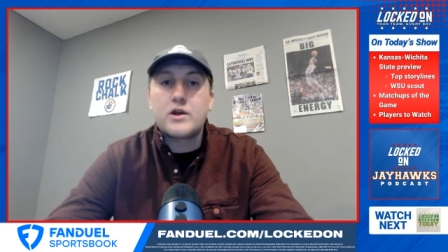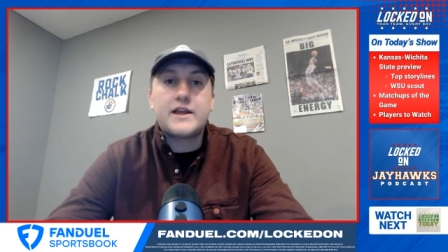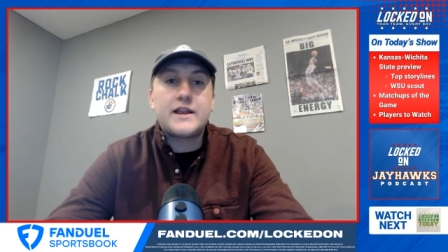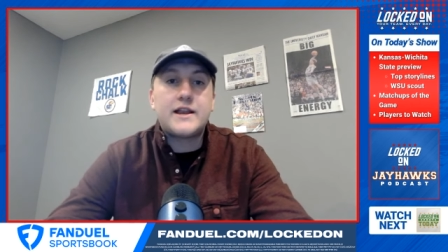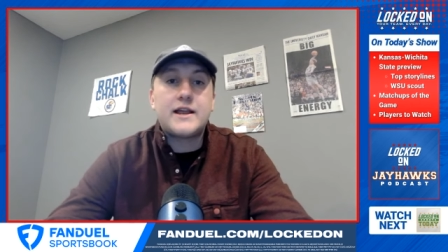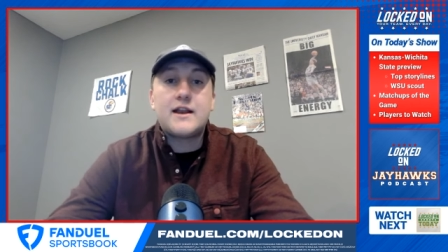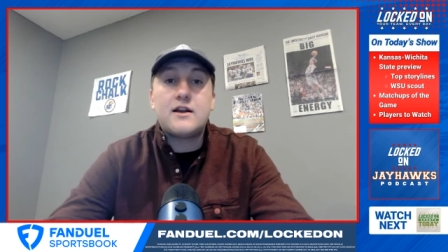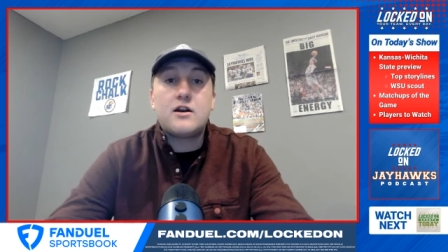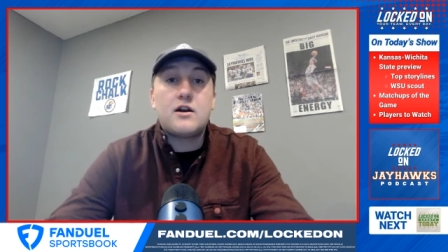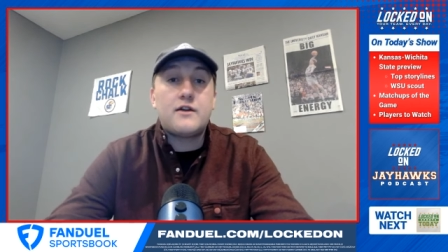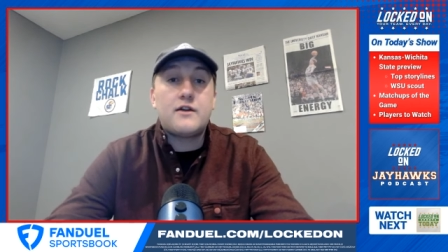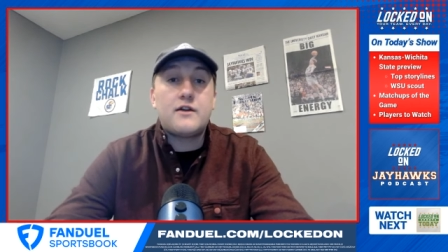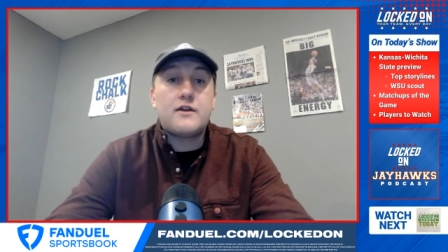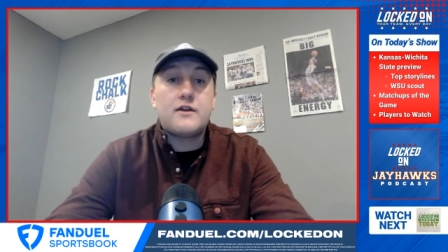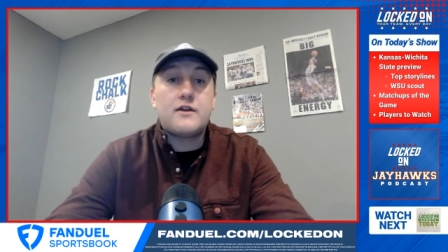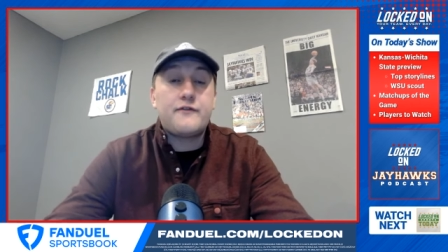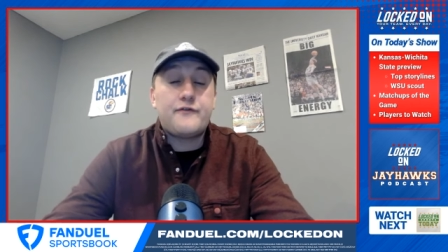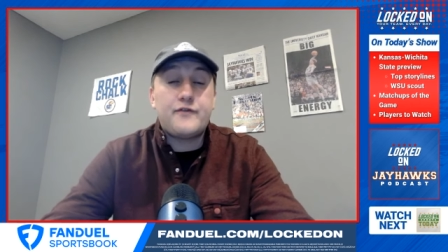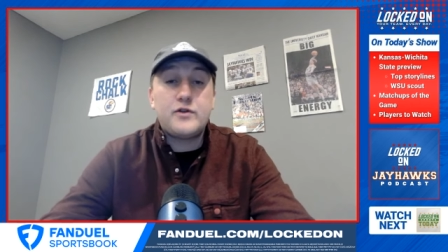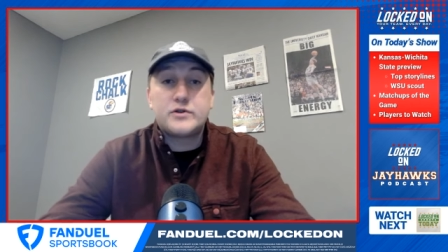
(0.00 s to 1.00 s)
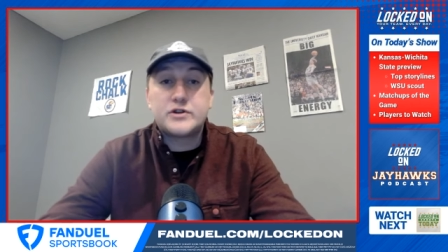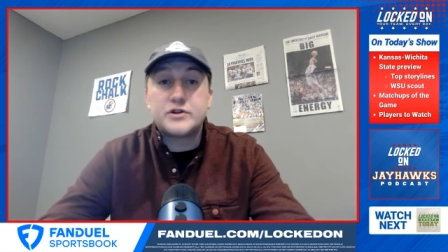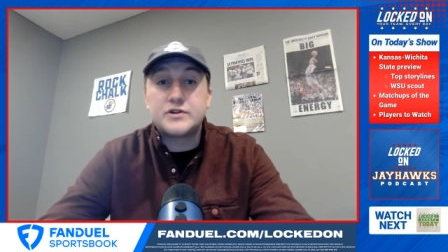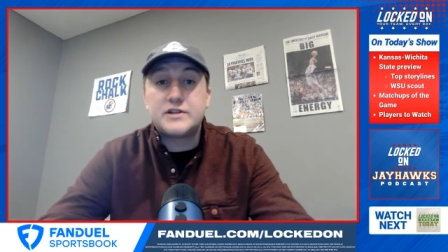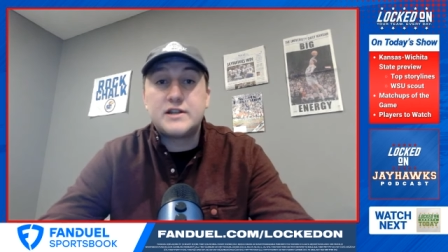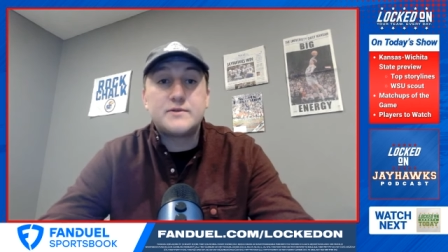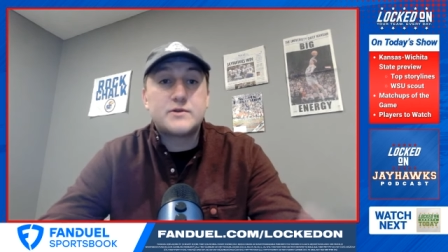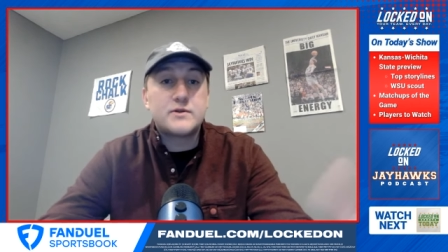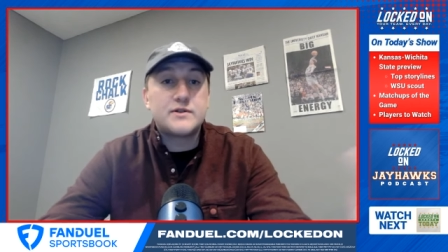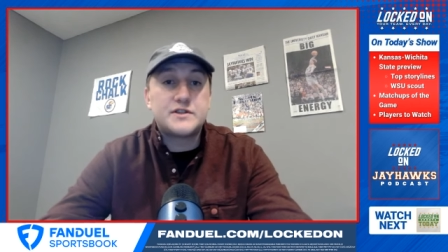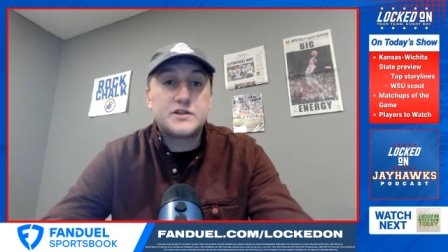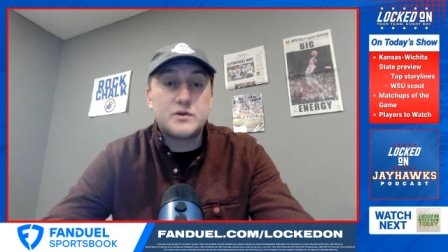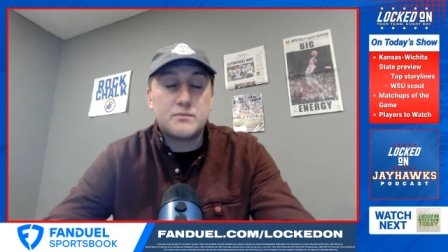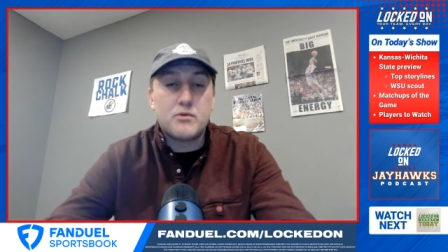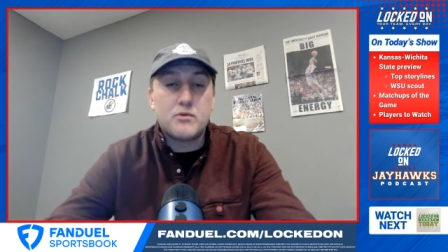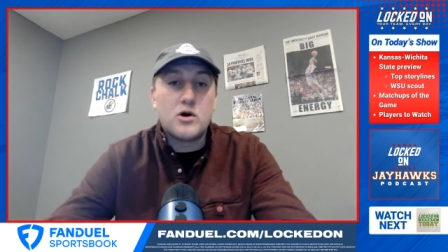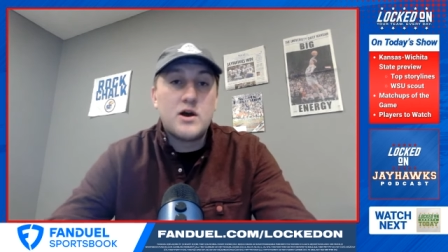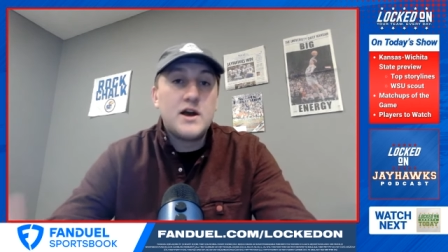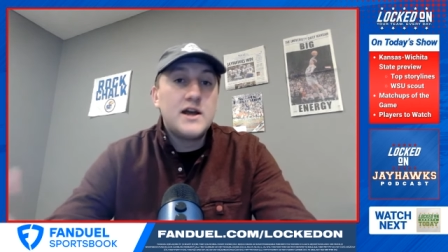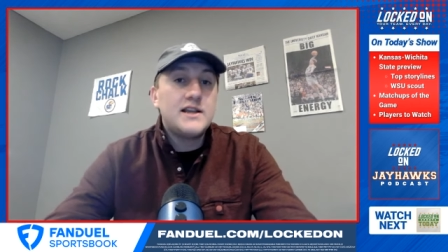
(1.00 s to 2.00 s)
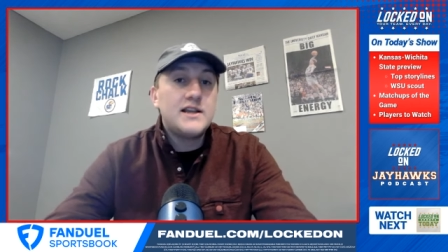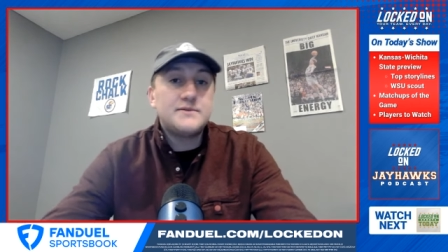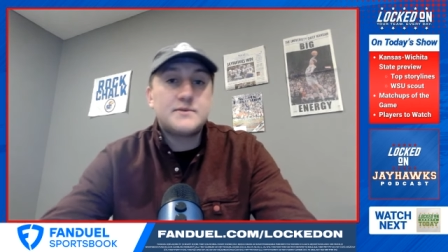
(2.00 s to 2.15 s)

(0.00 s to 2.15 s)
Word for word: You can get in on futures, teams win the Super Bowl,